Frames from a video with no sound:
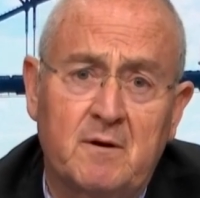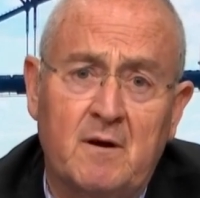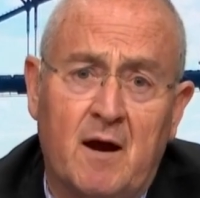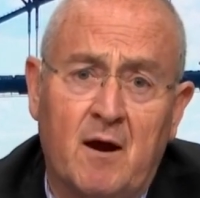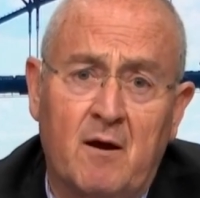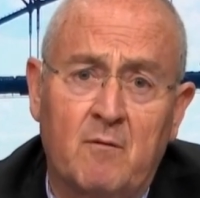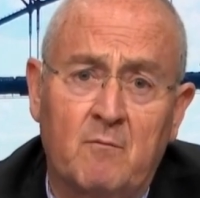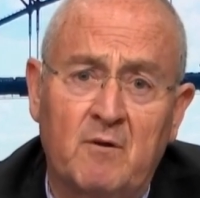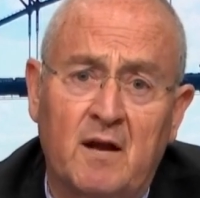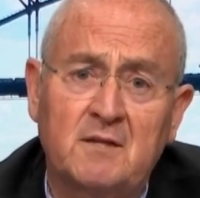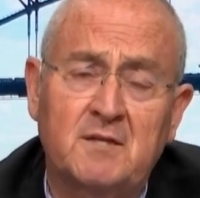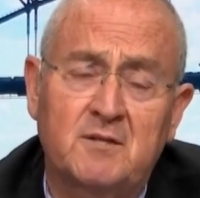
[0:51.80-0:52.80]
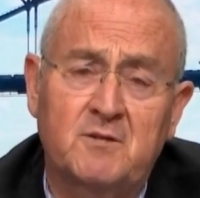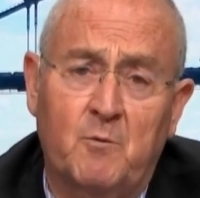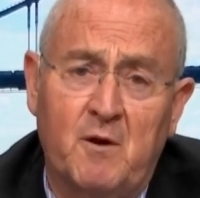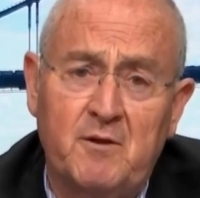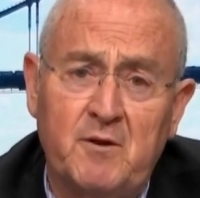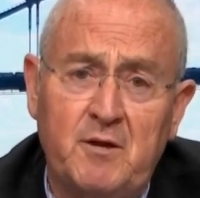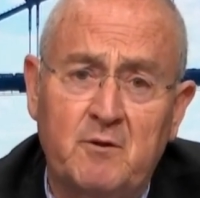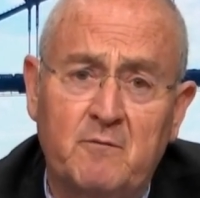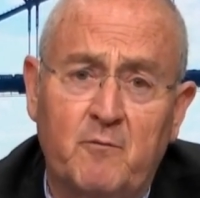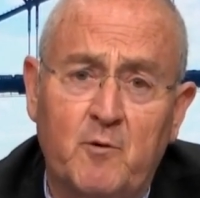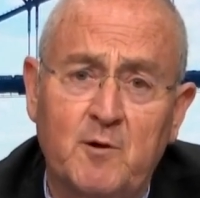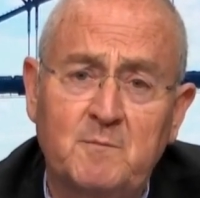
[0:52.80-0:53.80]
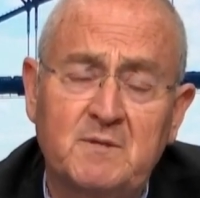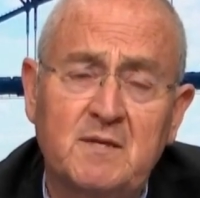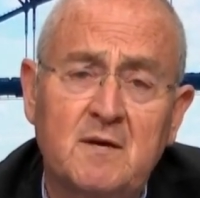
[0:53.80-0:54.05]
are reluctant to wear the uniforms.